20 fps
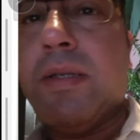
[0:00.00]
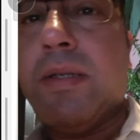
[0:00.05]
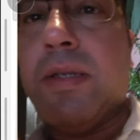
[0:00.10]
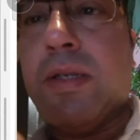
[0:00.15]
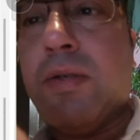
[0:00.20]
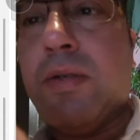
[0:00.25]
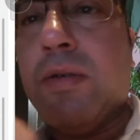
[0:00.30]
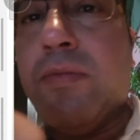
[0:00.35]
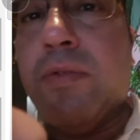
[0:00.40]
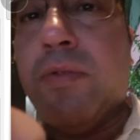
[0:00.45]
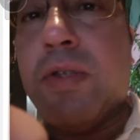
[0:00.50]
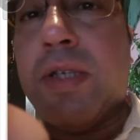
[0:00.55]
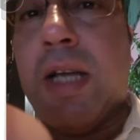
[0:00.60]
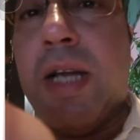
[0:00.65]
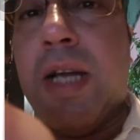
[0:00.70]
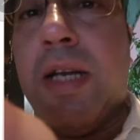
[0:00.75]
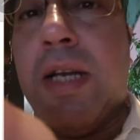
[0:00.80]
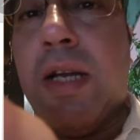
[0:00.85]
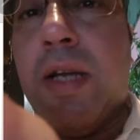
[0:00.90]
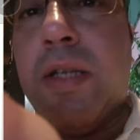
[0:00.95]
The two
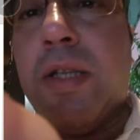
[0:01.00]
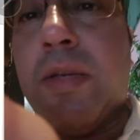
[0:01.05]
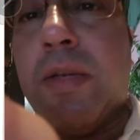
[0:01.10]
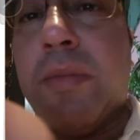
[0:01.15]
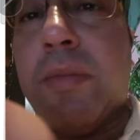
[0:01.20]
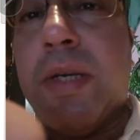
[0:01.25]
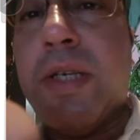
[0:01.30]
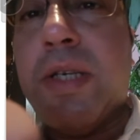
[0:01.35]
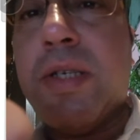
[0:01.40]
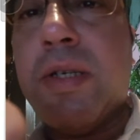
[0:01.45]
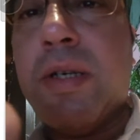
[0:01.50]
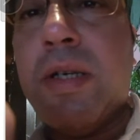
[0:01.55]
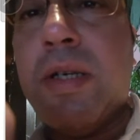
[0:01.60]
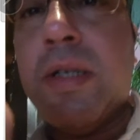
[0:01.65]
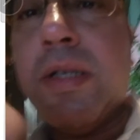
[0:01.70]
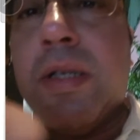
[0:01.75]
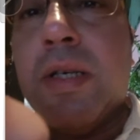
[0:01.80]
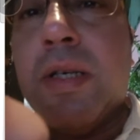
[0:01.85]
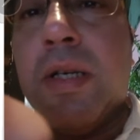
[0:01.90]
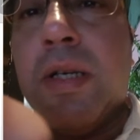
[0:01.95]
foci lie on the major
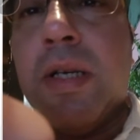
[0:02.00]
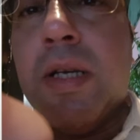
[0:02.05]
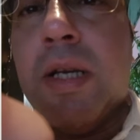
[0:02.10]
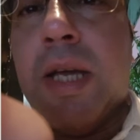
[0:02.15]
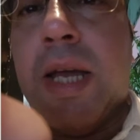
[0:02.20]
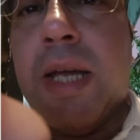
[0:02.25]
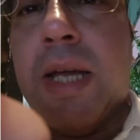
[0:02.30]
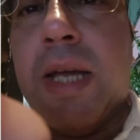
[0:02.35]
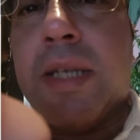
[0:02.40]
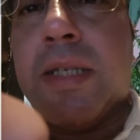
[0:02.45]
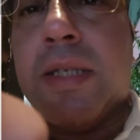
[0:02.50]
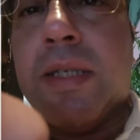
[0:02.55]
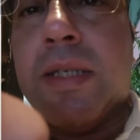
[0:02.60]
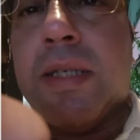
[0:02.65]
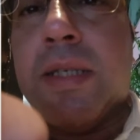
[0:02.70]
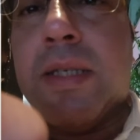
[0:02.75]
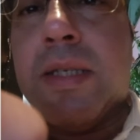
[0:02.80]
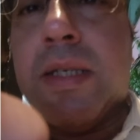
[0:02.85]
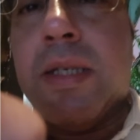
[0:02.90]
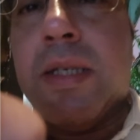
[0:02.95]

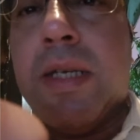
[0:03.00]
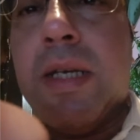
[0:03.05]
axis.